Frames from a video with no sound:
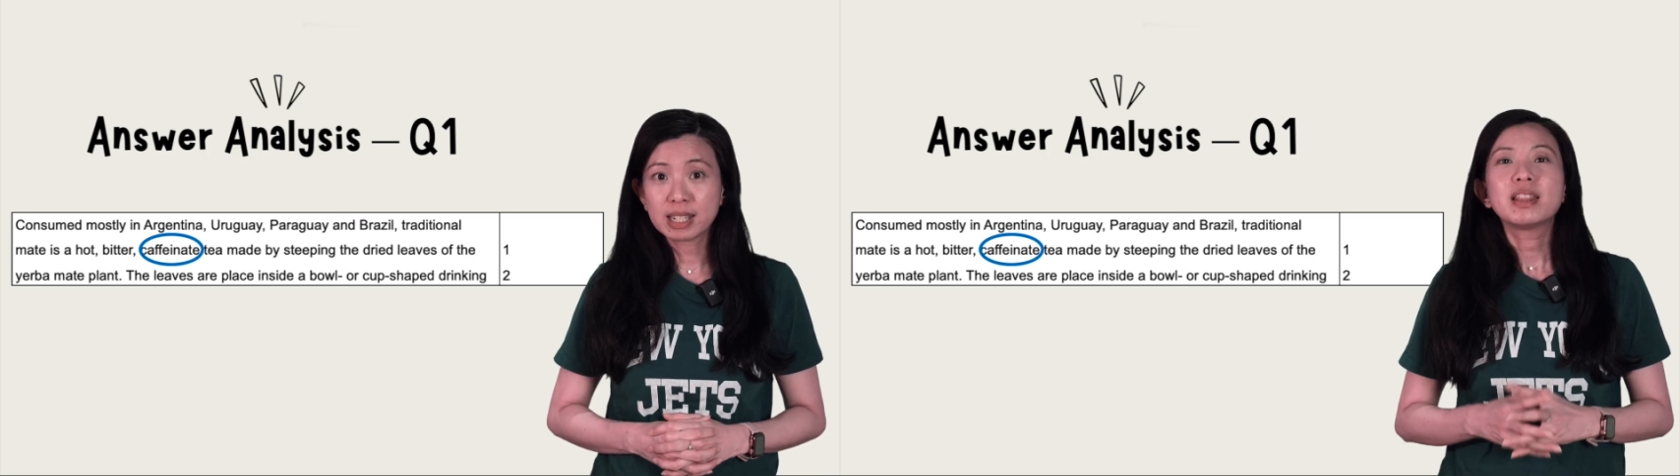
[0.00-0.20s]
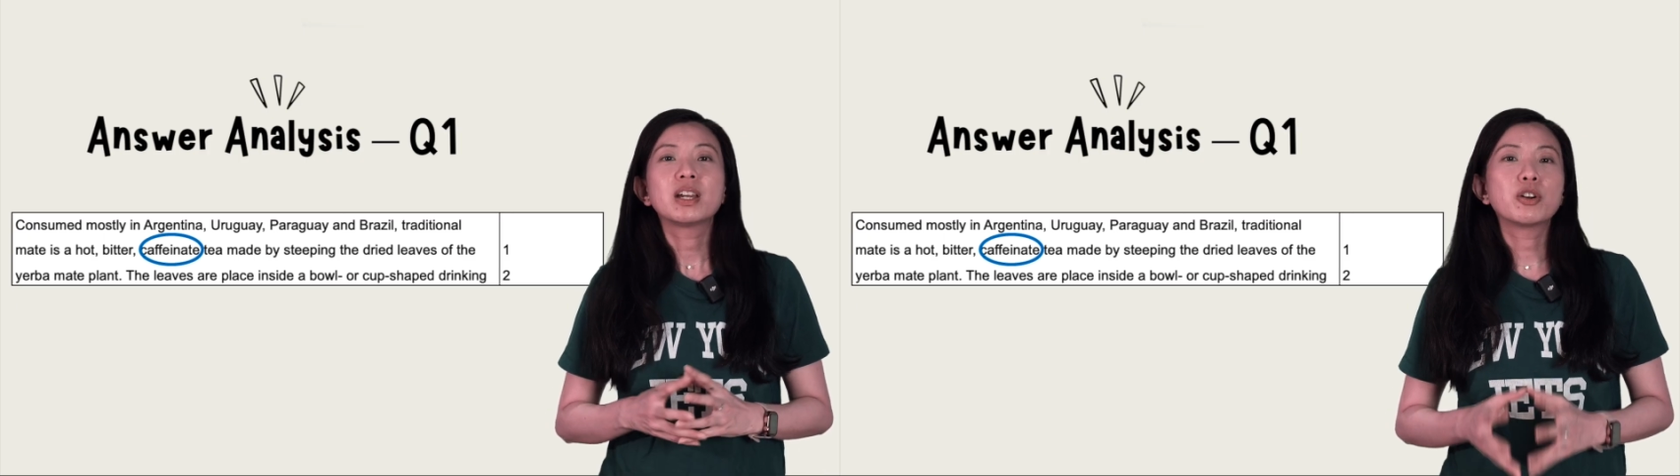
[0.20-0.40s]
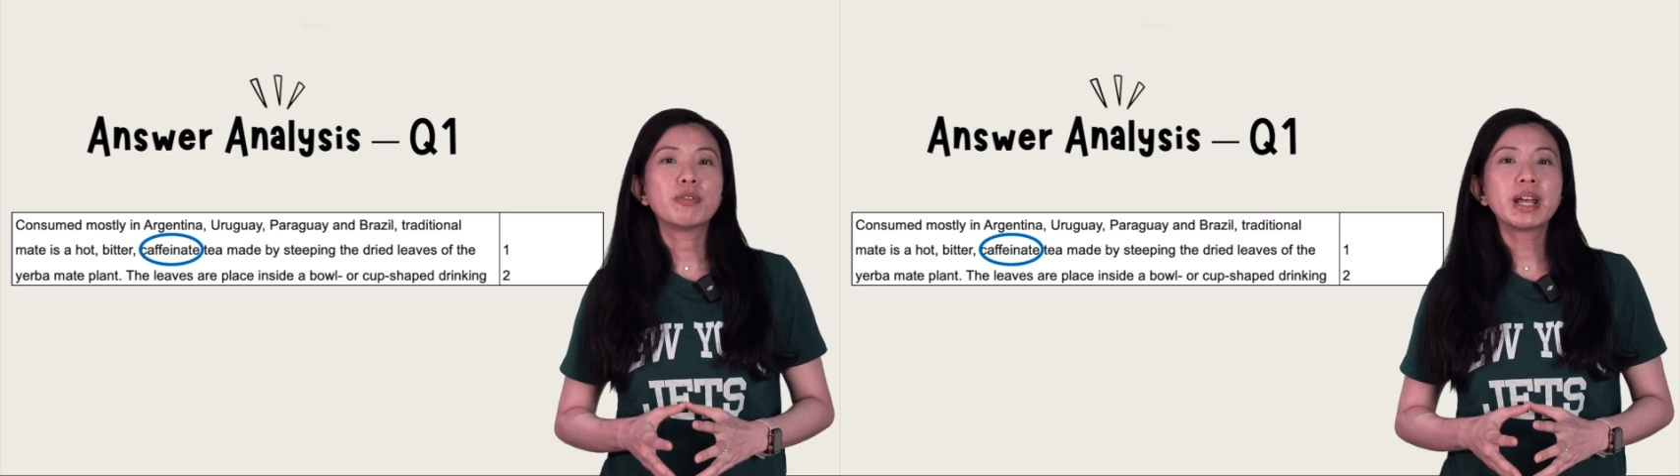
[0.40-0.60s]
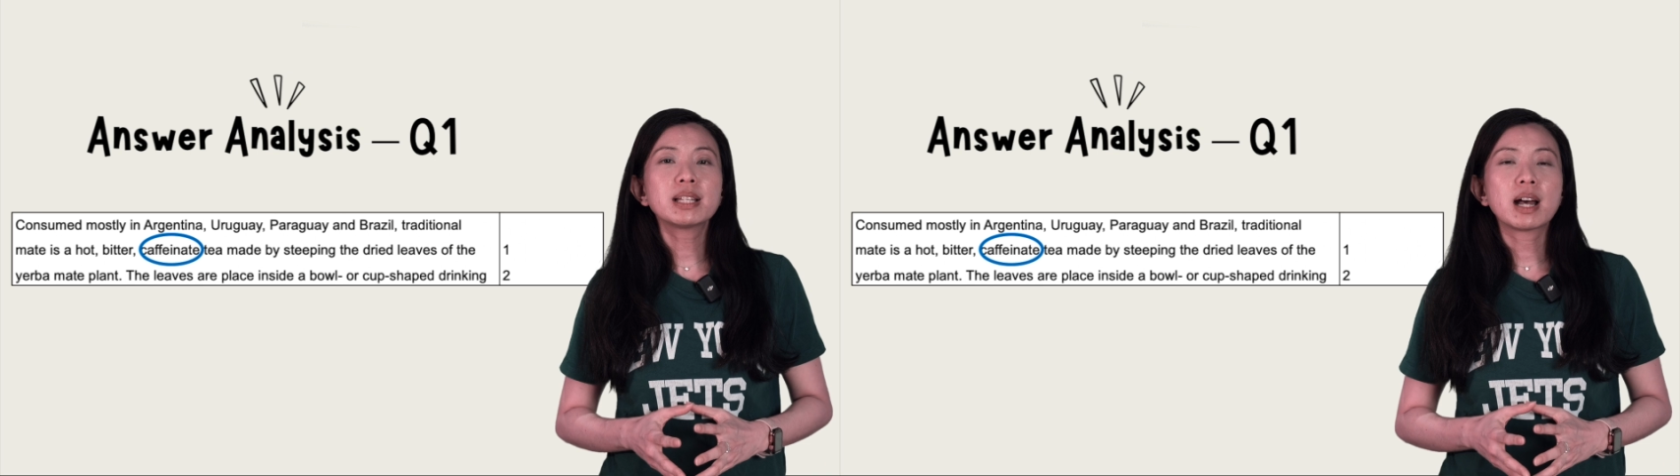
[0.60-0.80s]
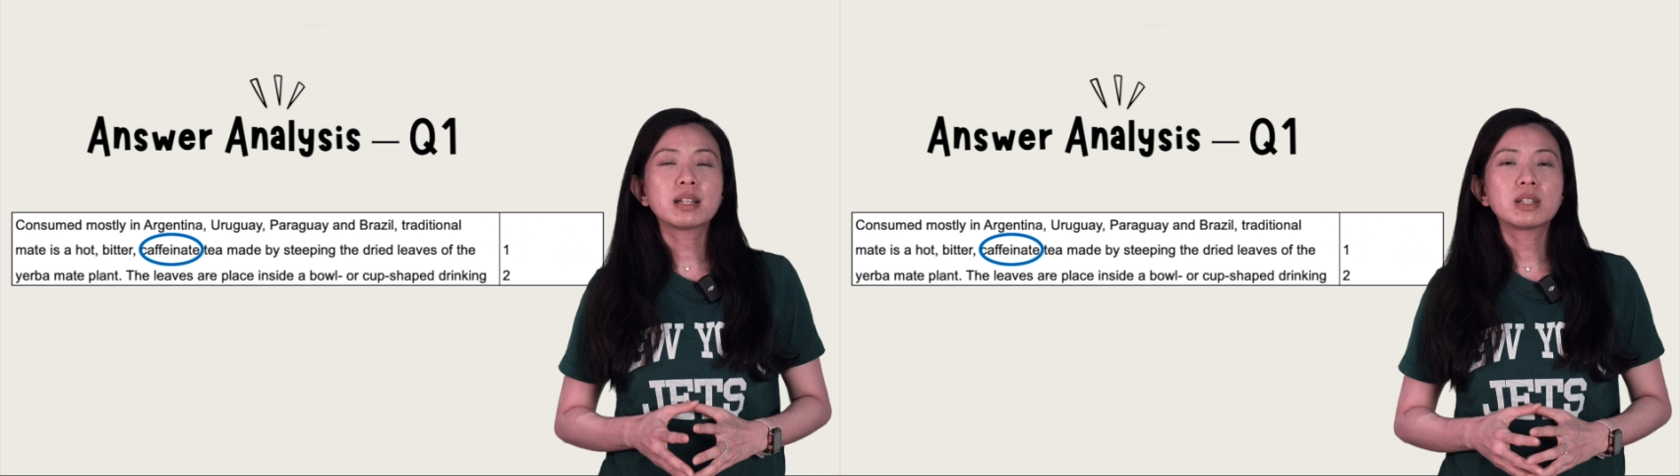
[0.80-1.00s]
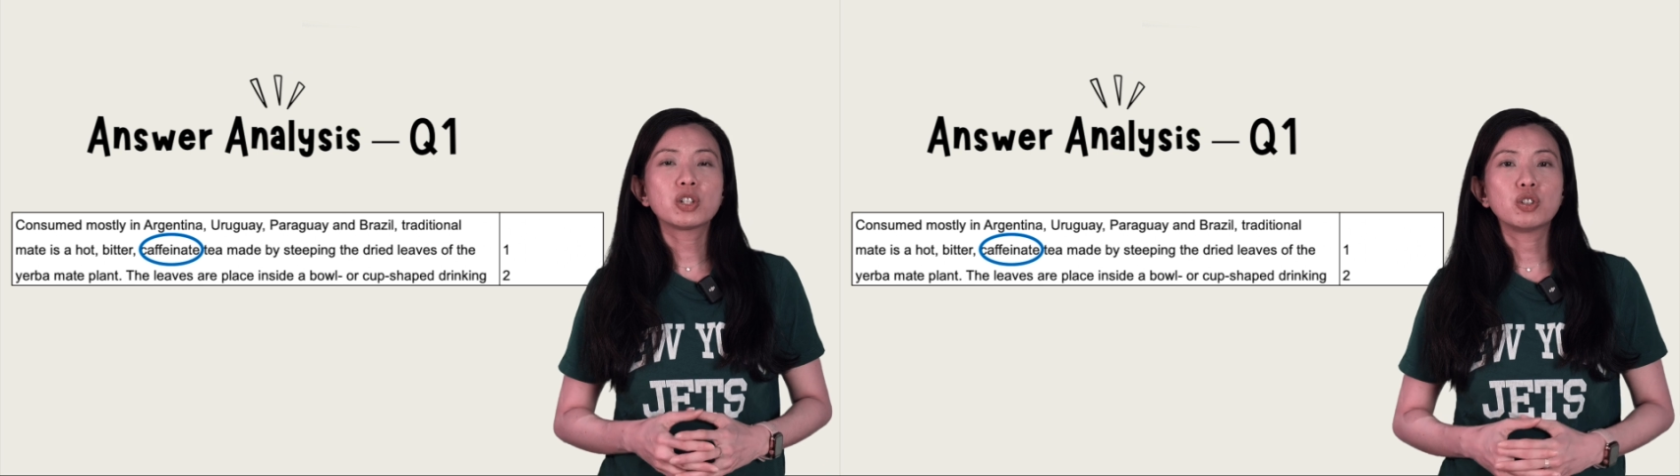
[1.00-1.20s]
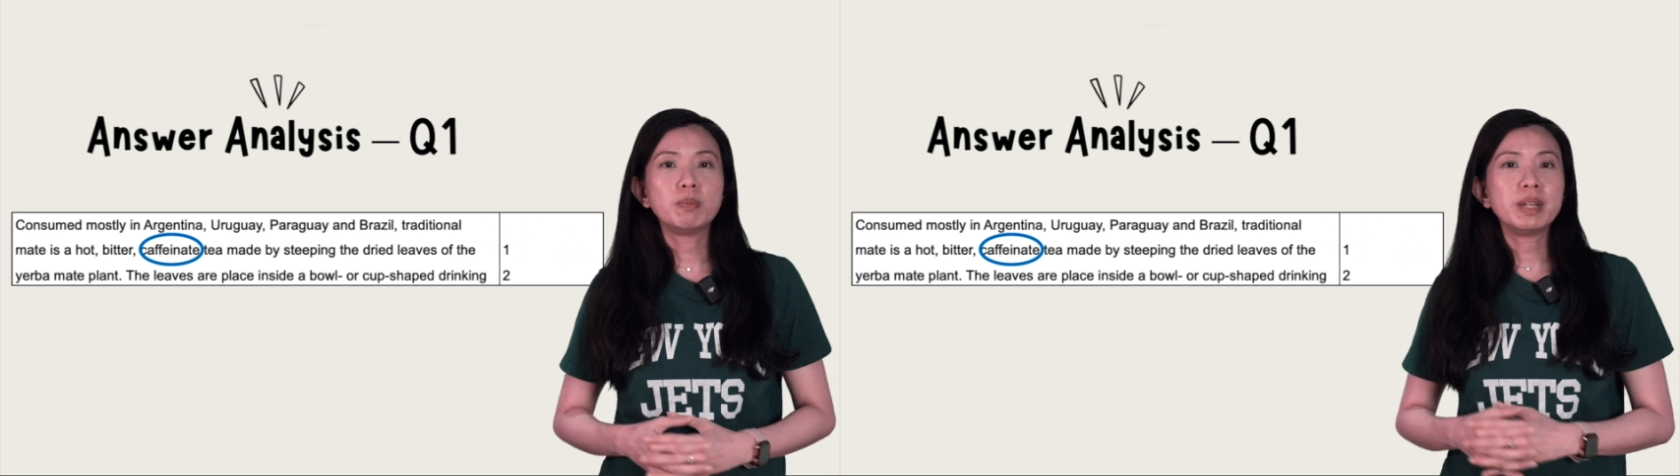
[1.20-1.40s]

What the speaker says: The correct answer should